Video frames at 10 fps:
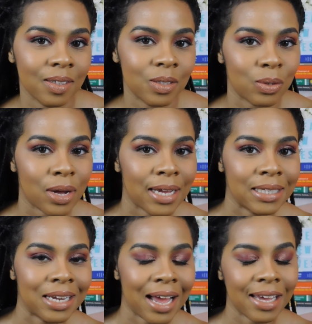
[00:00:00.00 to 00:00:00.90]
So I
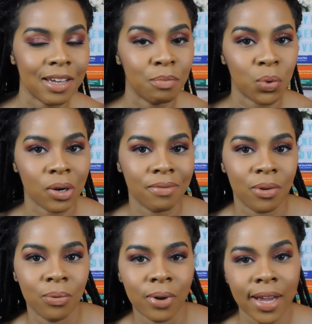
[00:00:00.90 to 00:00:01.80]
hit more of
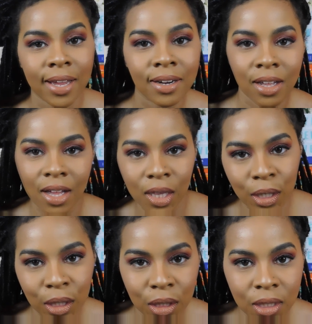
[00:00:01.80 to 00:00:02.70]
the red
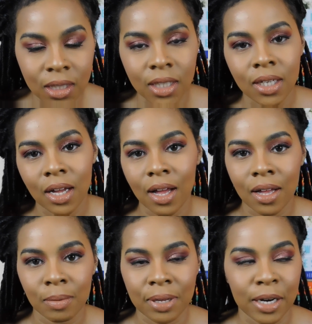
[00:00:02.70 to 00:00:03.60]
colors,
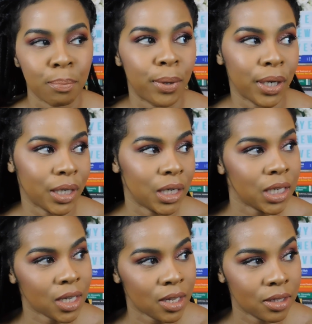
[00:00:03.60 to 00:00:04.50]
kind of
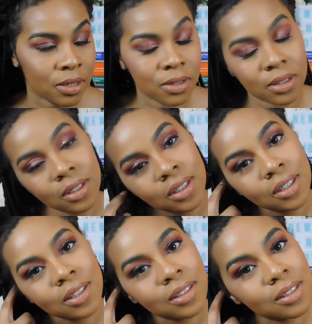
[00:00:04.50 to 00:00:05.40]
burgundy colors.
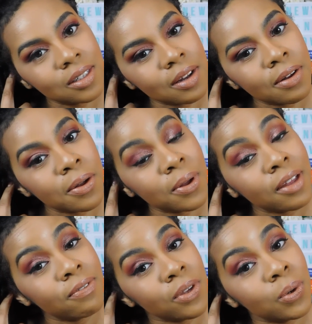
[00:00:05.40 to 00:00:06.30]
So
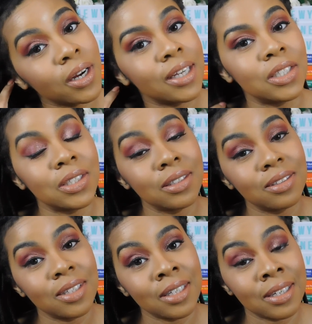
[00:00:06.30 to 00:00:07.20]
if you are
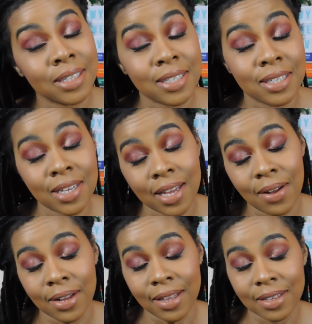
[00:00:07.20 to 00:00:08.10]
interested in seeing
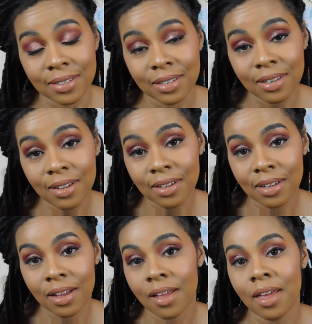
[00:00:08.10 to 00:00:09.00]
how I got this
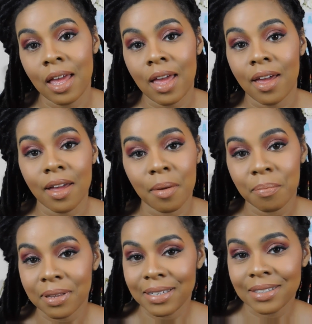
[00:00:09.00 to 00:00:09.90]
look,
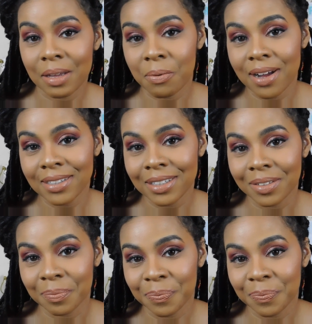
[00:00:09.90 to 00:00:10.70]
please keep watching.